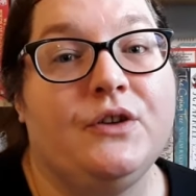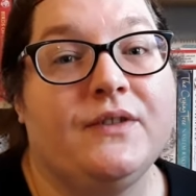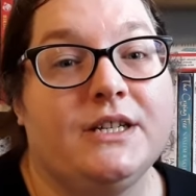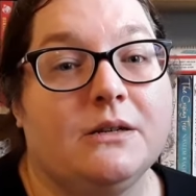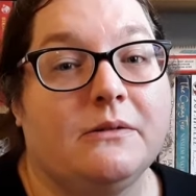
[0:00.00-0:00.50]
review
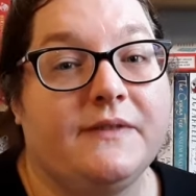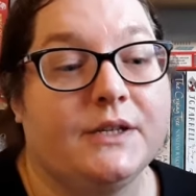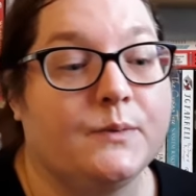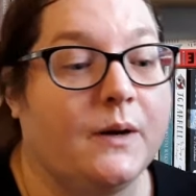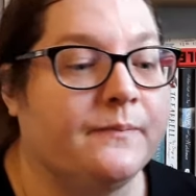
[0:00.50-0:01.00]
video of
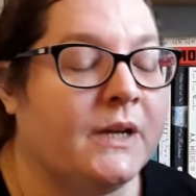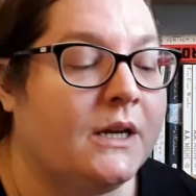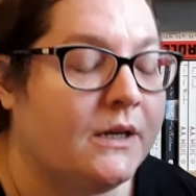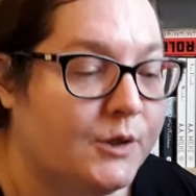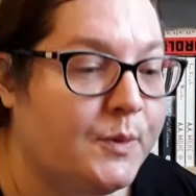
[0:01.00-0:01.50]
this one,
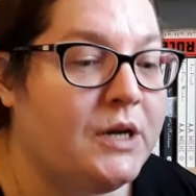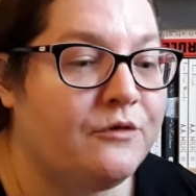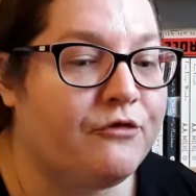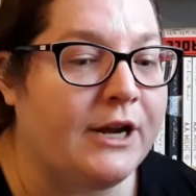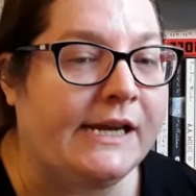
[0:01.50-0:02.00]

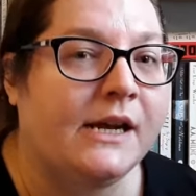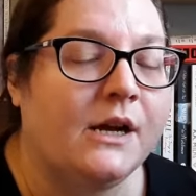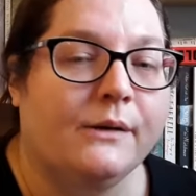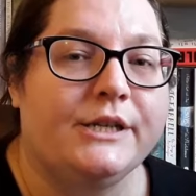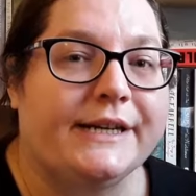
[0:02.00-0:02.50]
spoiler free,
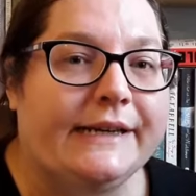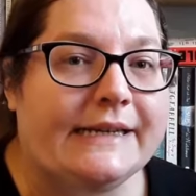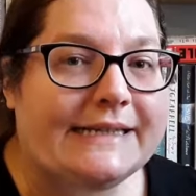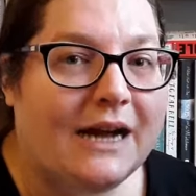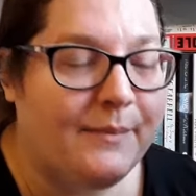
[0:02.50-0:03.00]
which I'll
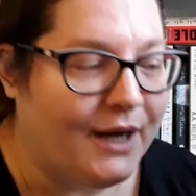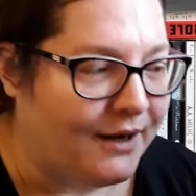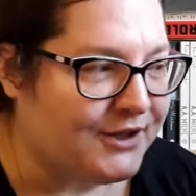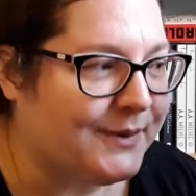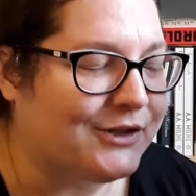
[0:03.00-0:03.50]
link down
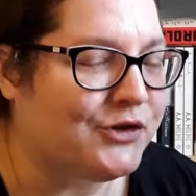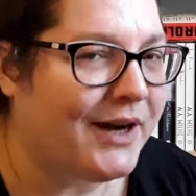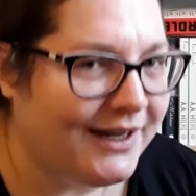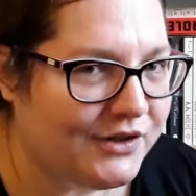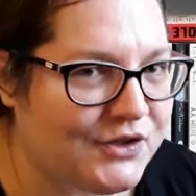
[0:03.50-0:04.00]
below. So I'll
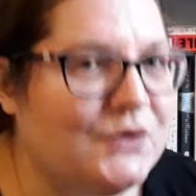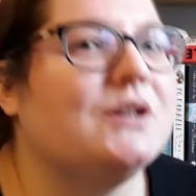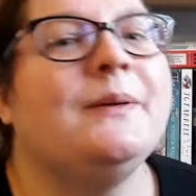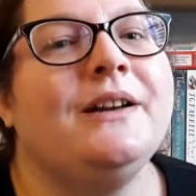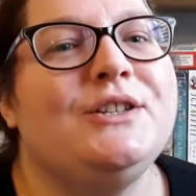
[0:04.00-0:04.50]
try not to
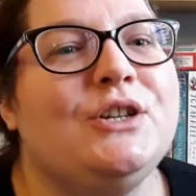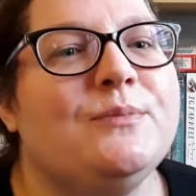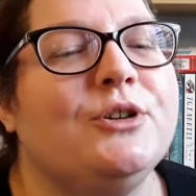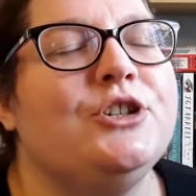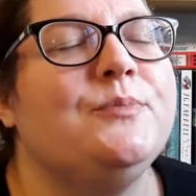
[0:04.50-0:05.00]
talk about it too
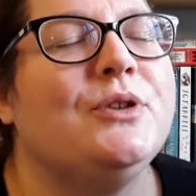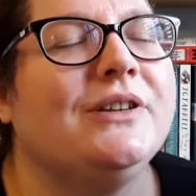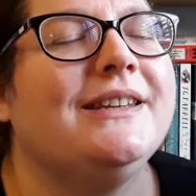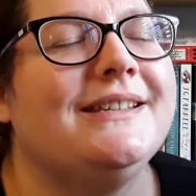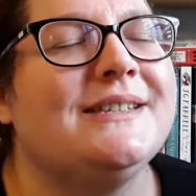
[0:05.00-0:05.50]
much,
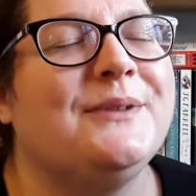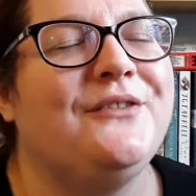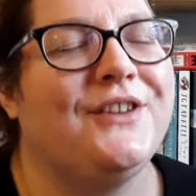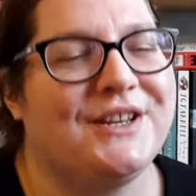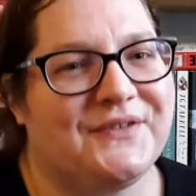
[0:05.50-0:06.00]
but this is my
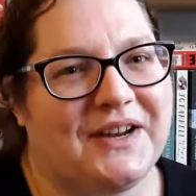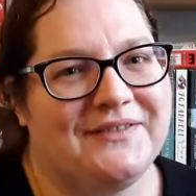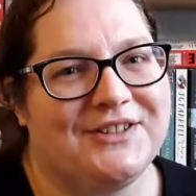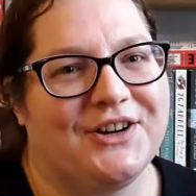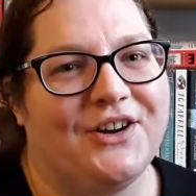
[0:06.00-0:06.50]
first
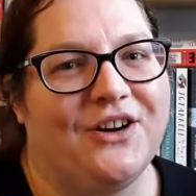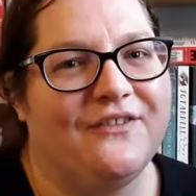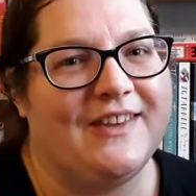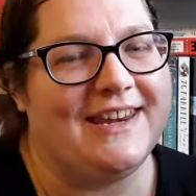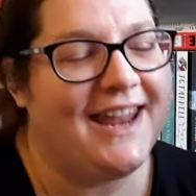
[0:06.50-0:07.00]
five star
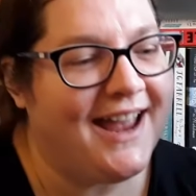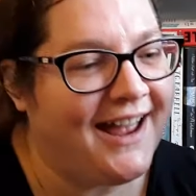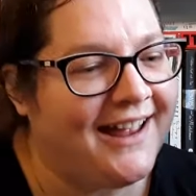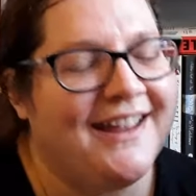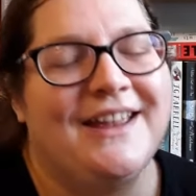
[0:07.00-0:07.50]
of the
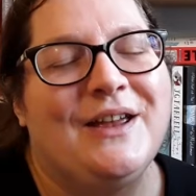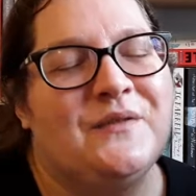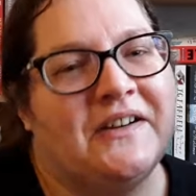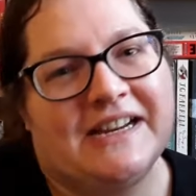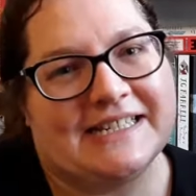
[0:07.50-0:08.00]
year.
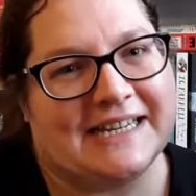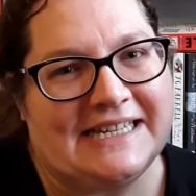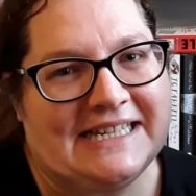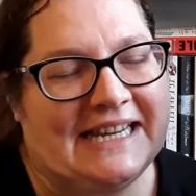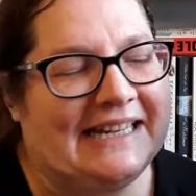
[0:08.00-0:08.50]
Very
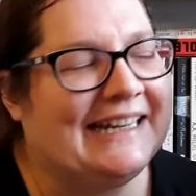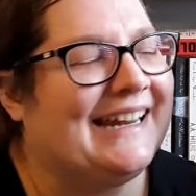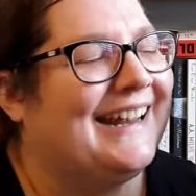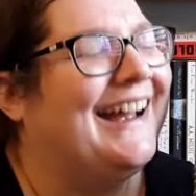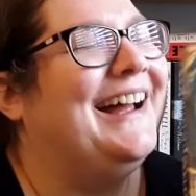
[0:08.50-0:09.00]
exciting.
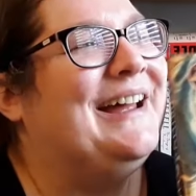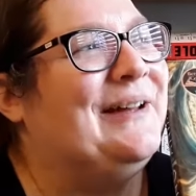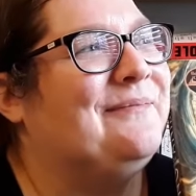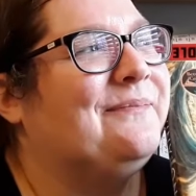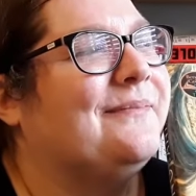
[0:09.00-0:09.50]

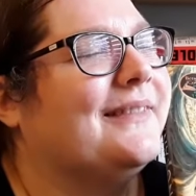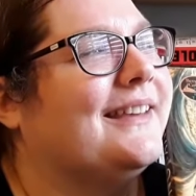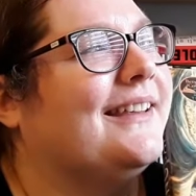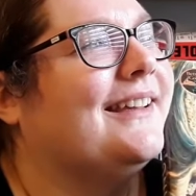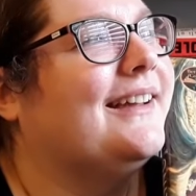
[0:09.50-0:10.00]
Um,
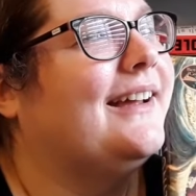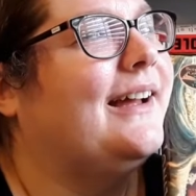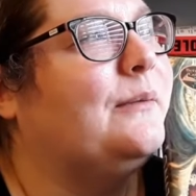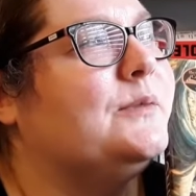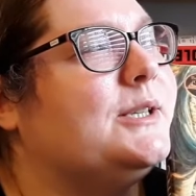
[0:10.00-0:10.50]

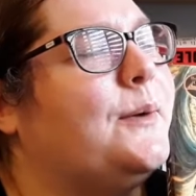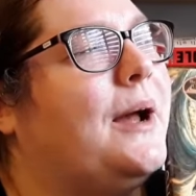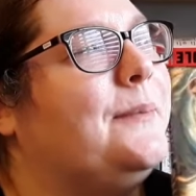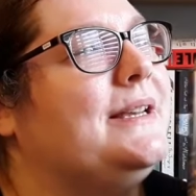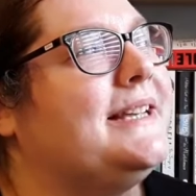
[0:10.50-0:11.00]
I'm so
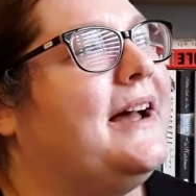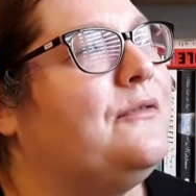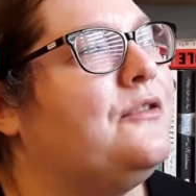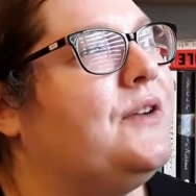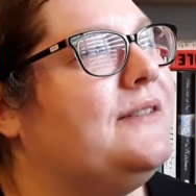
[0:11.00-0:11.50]
happy to
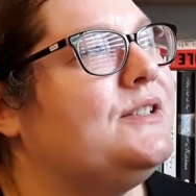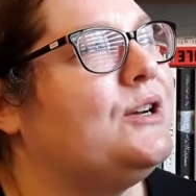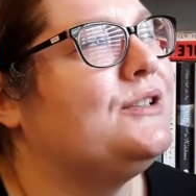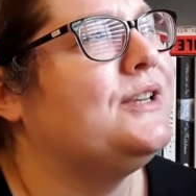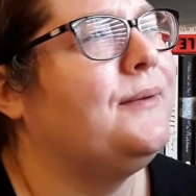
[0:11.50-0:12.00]
have a five
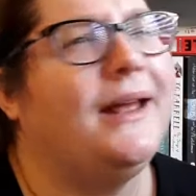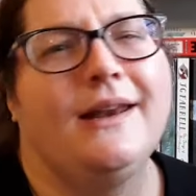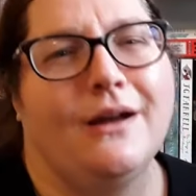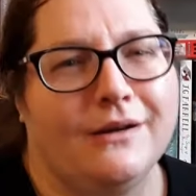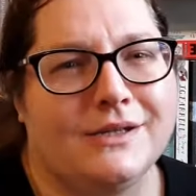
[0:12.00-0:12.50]
star so
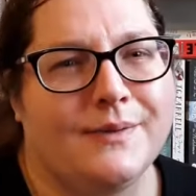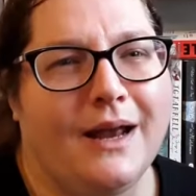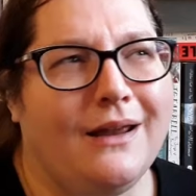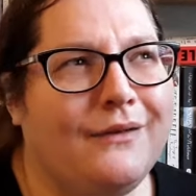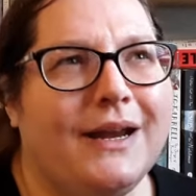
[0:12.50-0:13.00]
early on as
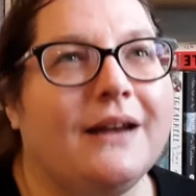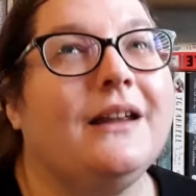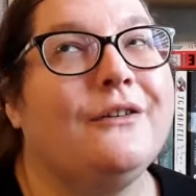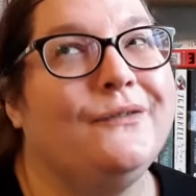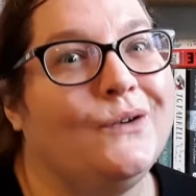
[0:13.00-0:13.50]
well. I only had
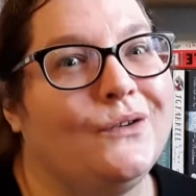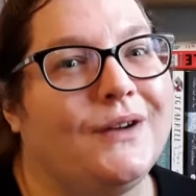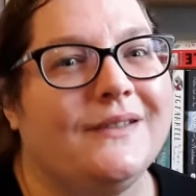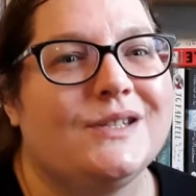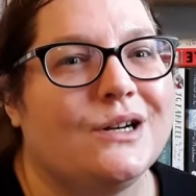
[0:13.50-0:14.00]
like four
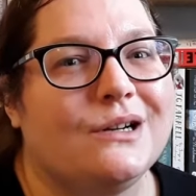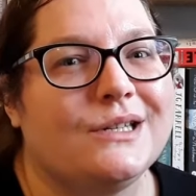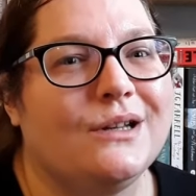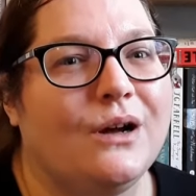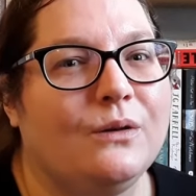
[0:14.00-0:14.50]
five
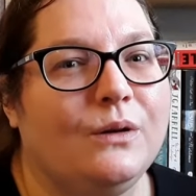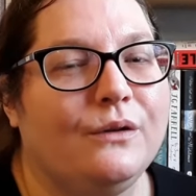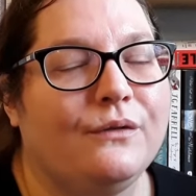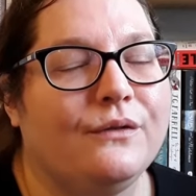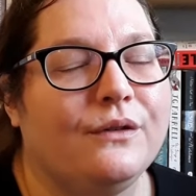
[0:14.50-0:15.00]
stars in the whole
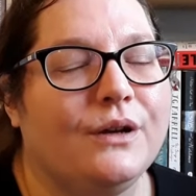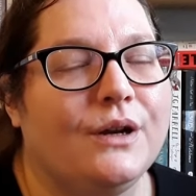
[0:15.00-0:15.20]
of